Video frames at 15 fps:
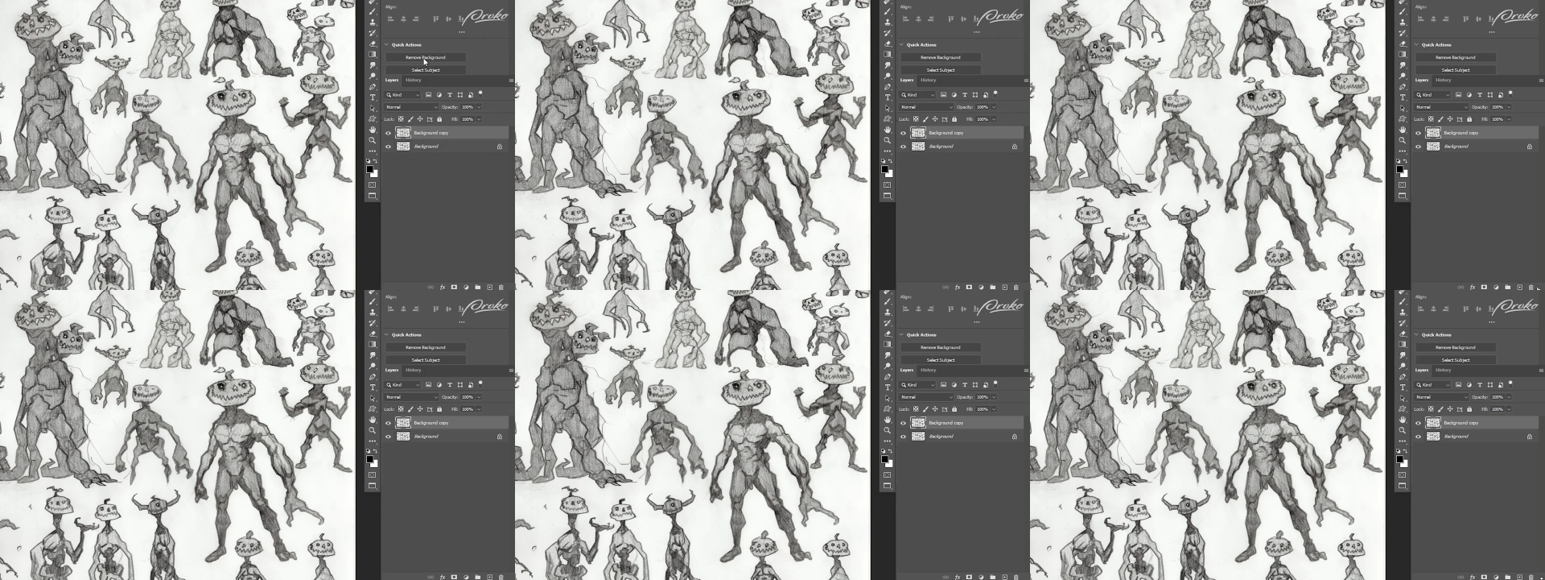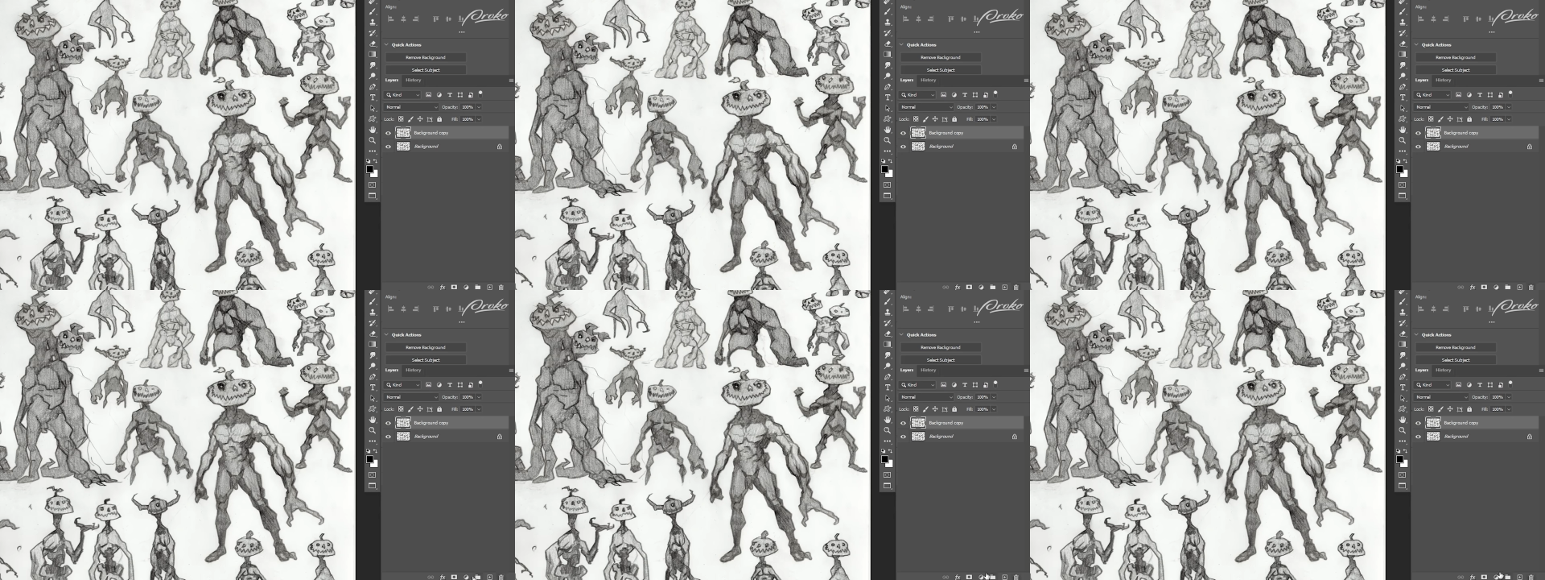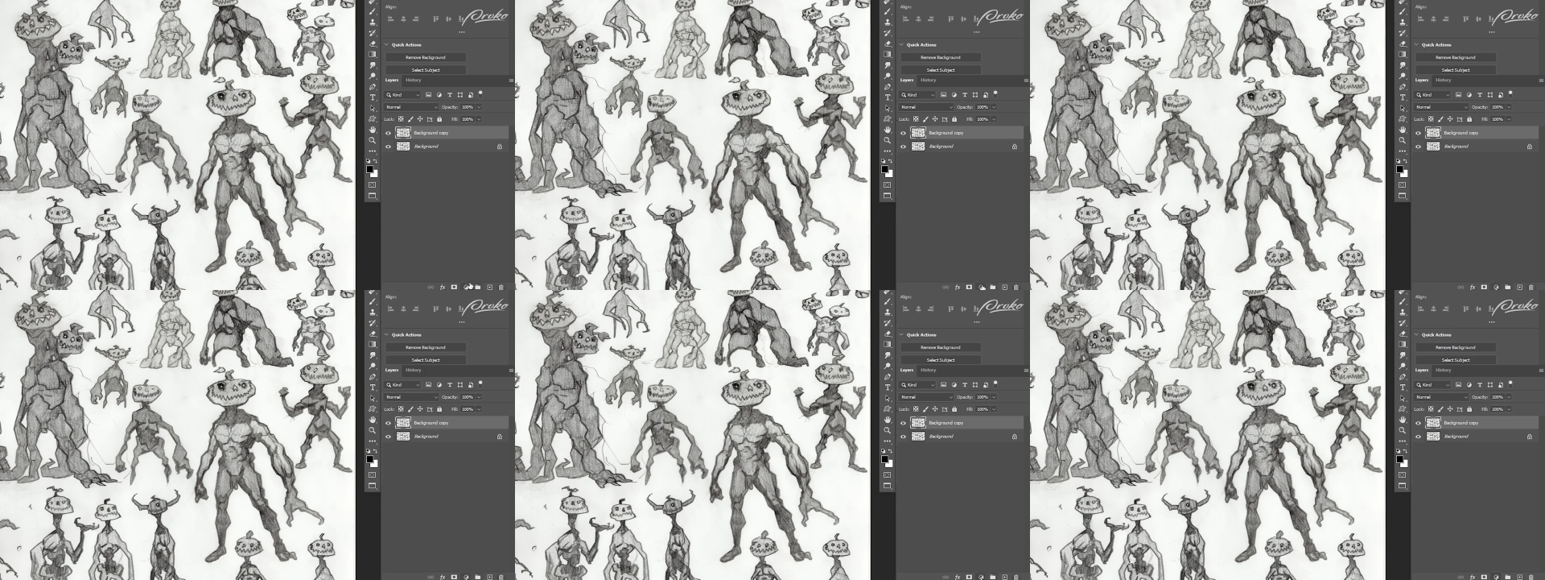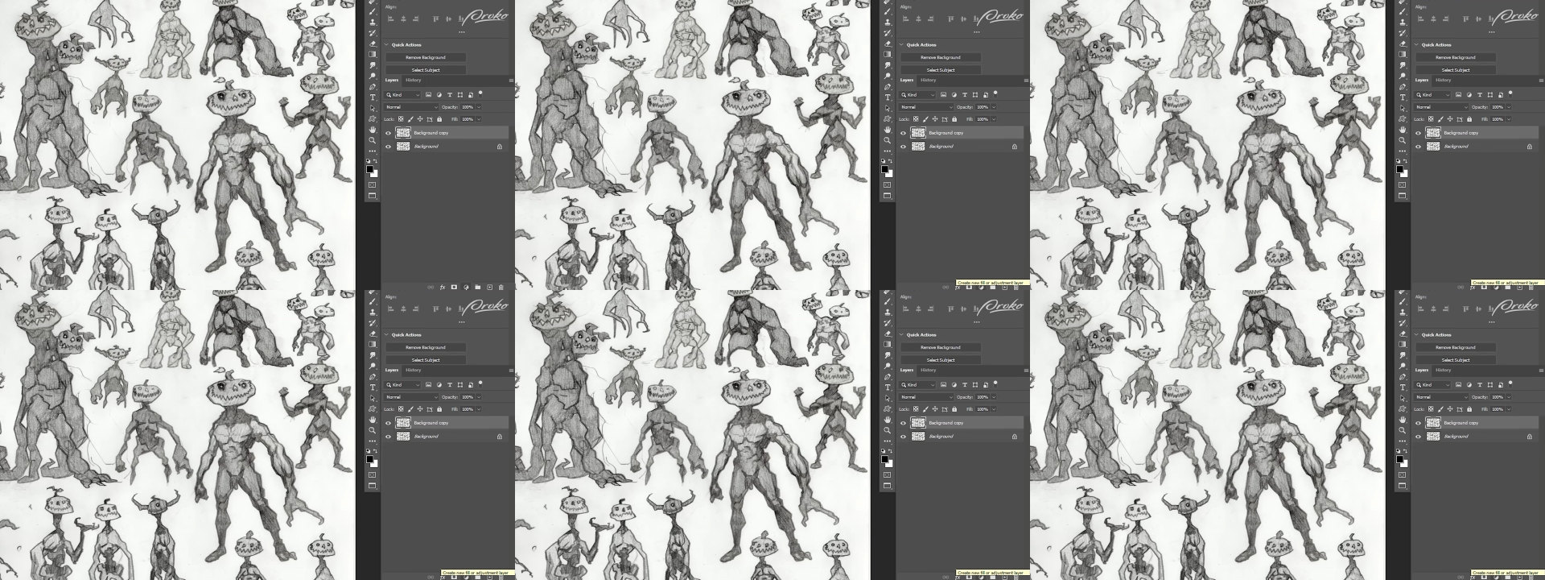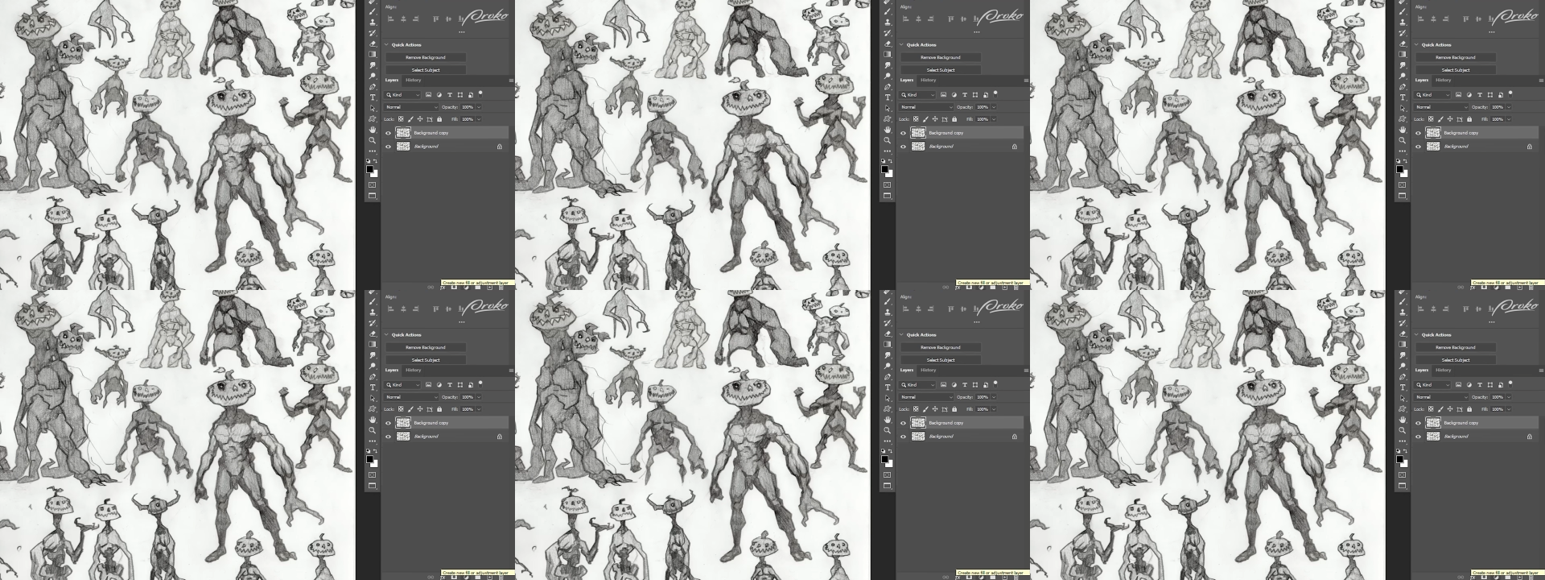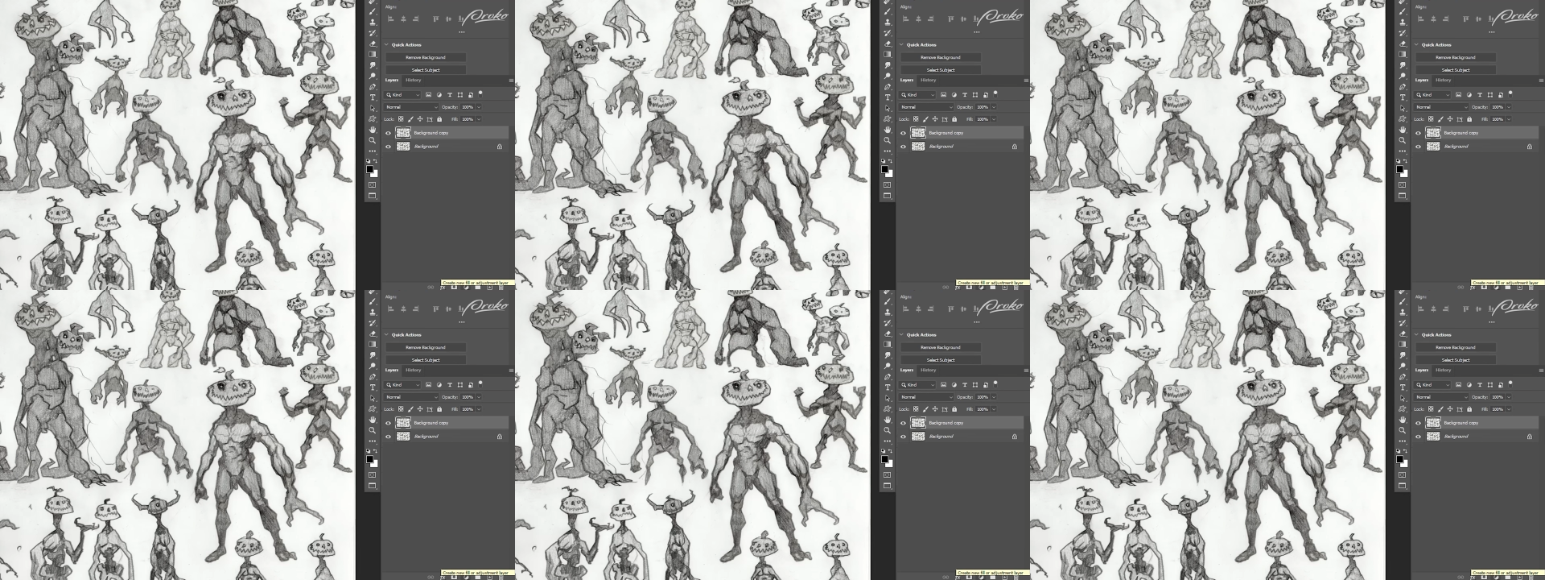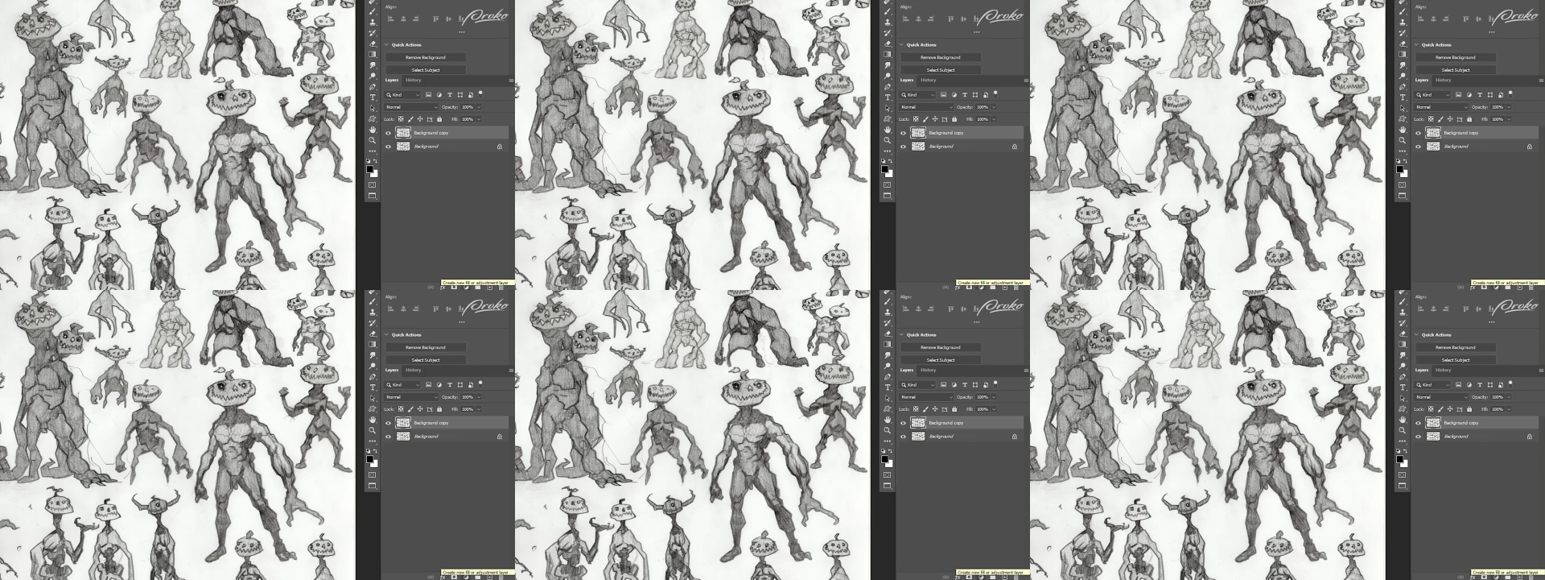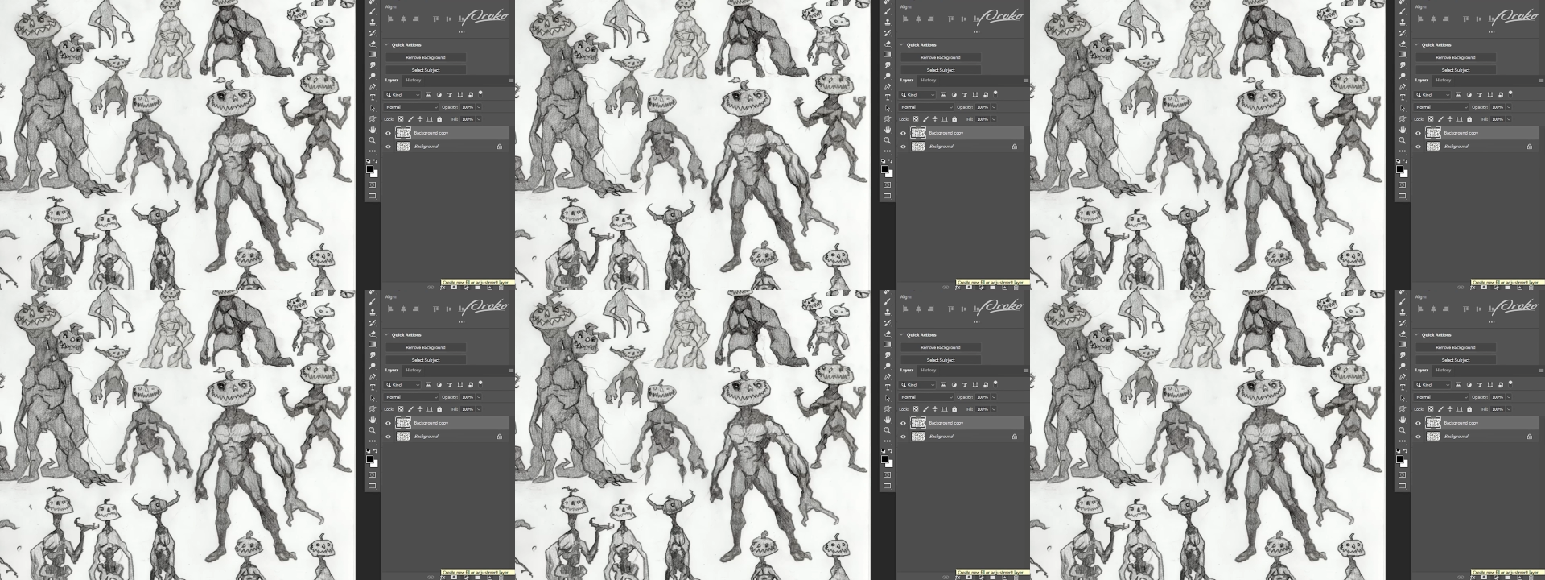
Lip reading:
Nobody's mouth can be seen.